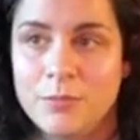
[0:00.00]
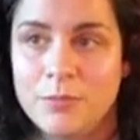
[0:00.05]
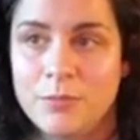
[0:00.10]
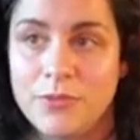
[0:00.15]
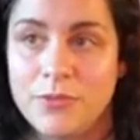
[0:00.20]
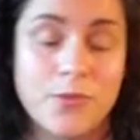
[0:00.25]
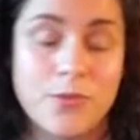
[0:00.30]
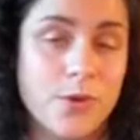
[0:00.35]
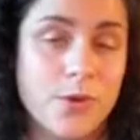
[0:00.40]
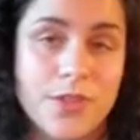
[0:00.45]

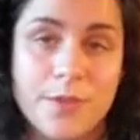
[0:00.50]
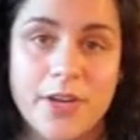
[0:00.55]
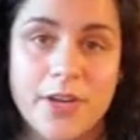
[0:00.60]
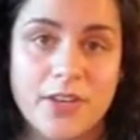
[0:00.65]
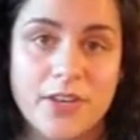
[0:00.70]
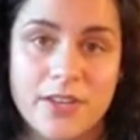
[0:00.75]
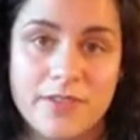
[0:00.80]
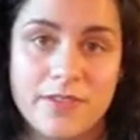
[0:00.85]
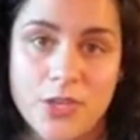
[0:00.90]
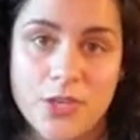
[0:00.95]
before the
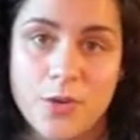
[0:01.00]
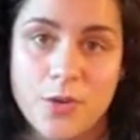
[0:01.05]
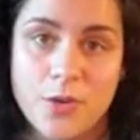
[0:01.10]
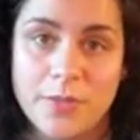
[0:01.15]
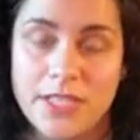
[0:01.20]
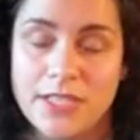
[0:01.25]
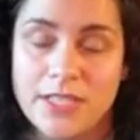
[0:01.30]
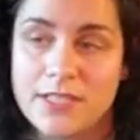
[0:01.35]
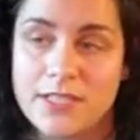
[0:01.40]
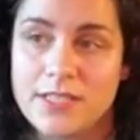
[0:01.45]
bar even
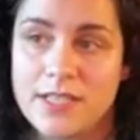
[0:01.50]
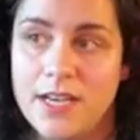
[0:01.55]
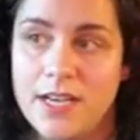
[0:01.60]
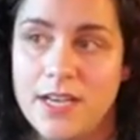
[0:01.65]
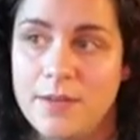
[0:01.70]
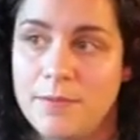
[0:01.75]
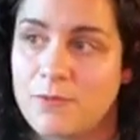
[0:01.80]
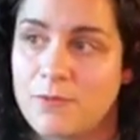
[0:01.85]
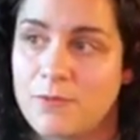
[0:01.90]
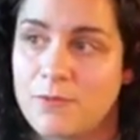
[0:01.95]
opened,
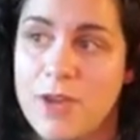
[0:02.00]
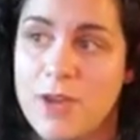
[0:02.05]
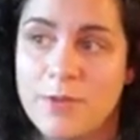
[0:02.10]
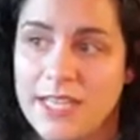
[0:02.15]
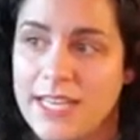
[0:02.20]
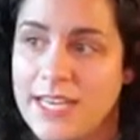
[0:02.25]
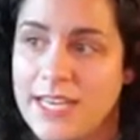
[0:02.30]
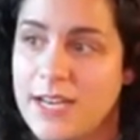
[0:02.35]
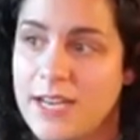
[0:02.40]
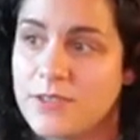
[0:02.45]
um, right when
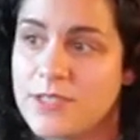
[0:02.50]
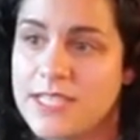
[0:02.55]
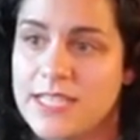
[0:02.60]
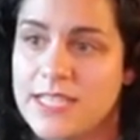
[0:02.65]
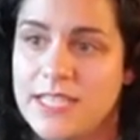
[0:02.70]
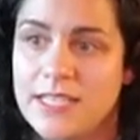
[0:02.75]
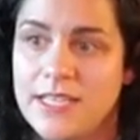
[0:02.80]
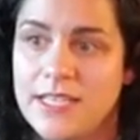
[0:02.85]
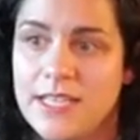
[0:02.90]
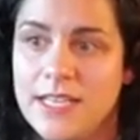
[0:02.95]
they announced
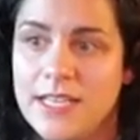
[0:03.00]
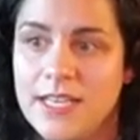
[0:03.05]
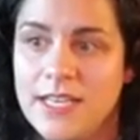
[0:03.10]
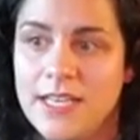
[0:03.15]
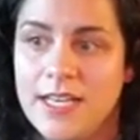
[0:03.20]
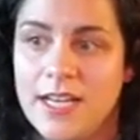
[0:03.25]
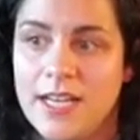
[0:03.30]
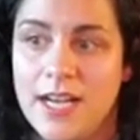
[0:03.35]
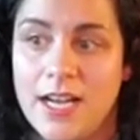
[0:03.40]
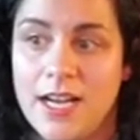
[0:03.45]
it
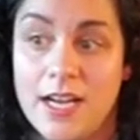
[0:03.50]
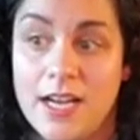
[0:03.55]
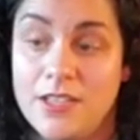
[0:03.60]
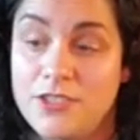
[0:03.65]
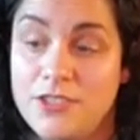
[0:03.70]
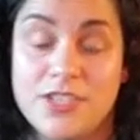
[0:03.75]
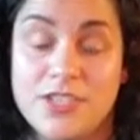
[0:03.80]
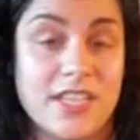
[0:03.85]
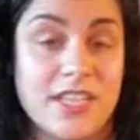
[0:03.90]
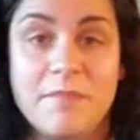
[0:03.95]
uh,
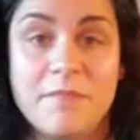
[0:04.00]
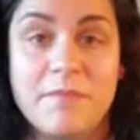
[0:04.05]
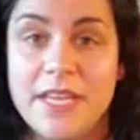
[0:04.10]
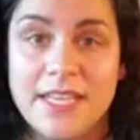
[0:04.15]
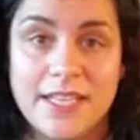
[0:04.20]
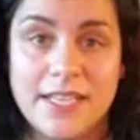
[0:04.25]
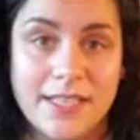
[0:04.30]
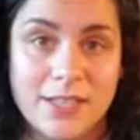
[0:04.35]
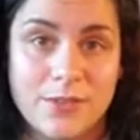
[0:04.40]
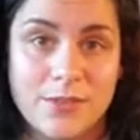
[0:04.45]
just
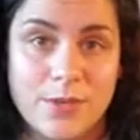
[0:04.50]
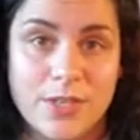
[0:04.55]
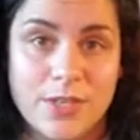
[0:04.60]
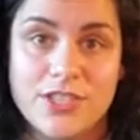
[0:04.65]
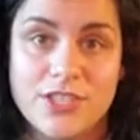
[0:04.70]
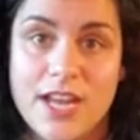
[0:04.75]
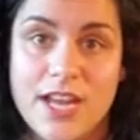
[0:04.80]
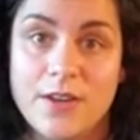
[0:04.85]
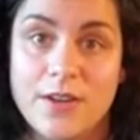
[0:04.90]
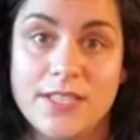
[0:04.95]
immediately
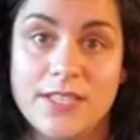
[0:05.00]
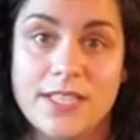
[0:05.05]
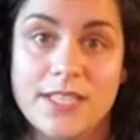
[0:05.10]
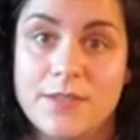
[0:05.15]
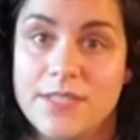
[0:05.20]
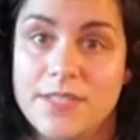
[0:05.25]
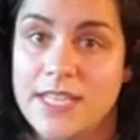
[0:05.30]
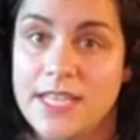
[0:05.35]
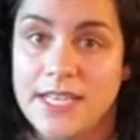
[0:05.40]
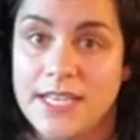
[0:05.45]
reached out because I
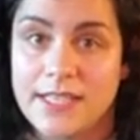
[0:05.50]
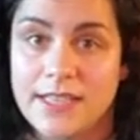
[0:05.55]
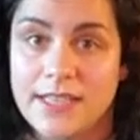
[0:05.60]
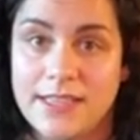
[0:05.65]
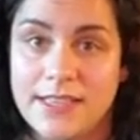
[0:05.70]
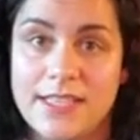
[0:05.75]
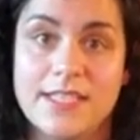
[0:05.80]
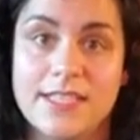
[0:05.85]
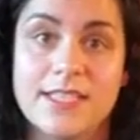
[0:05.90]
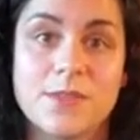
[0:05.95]
was like,
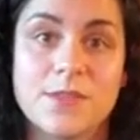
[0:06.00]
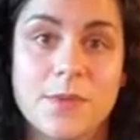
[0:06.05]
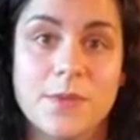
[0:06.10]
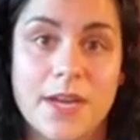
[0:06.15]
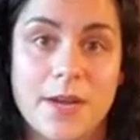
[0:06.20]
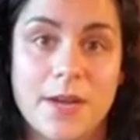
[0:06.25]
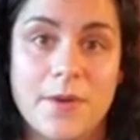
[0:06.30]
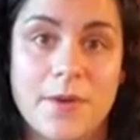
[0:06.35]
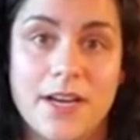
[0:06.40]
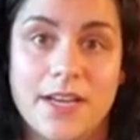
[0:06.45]
this is what
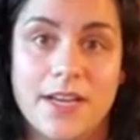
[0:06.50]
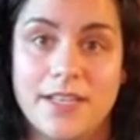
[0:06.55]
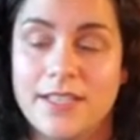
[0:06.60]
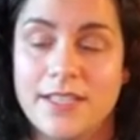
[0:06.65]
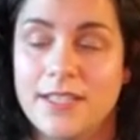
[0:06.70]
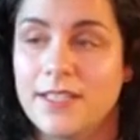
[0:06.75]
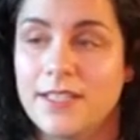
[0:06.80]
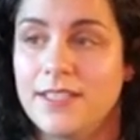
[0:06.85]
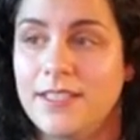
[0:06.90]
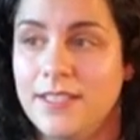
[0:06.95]
I want.
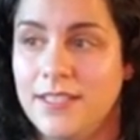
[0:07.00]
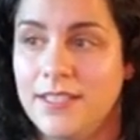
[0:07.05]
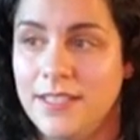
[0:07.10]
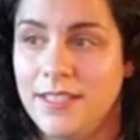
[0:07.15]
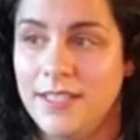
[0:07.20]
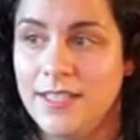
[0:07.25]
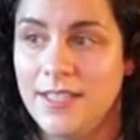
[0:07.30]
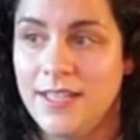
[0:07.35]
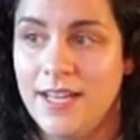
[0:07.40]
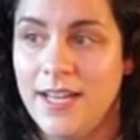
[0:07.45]

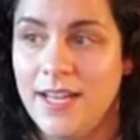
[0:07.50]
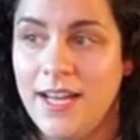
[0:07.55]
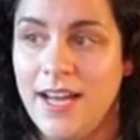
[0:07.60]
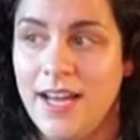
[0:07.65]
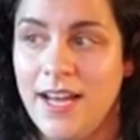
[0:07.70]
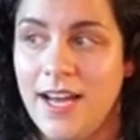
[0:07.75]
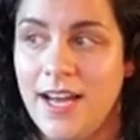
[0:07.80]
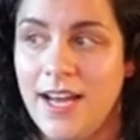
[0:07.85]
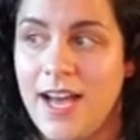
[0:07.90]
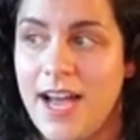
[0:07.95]

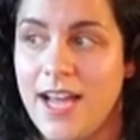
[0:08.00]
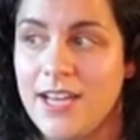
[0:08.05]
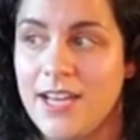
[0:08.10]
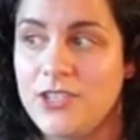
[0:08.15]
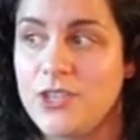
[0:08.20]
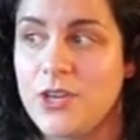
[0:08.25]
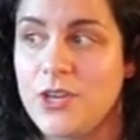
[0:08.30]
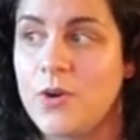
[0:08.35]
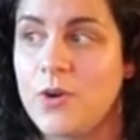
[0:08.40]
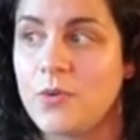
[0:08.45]
I
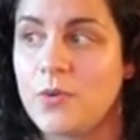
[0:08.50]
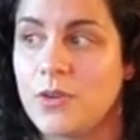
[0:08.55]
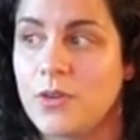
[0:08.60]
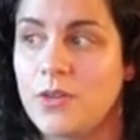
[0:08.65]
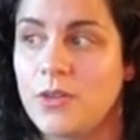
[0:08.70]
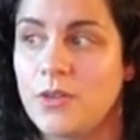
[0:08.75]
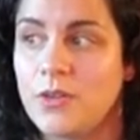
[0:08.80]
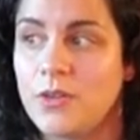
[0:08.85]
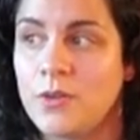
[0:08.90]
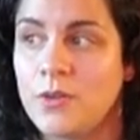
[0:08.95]
don't
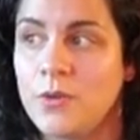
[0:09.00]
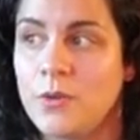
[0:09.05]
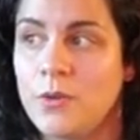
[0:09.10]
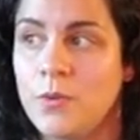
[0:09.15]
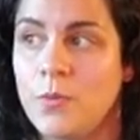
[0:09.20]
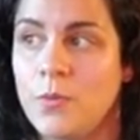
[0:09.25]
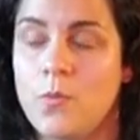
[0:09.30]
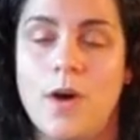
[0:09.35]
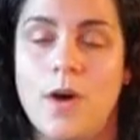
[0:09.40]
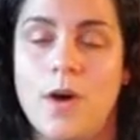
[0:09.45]

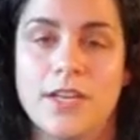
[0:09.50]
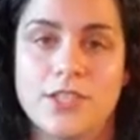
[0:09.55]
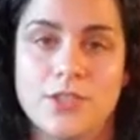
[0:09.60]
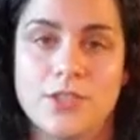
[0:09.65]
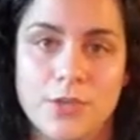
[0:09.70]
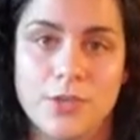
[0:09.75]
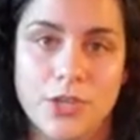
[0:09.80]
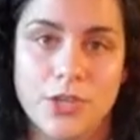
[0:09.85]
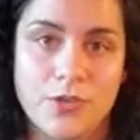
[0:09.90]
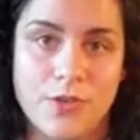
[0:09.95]
want to
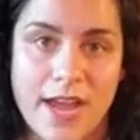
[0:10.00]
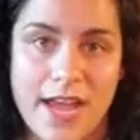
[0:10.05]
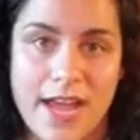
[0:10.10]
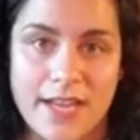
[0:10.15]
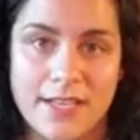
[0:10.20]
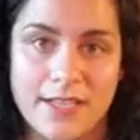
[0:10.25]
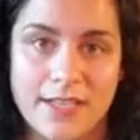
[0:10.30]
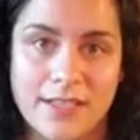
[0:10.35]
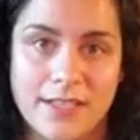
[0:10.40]
regret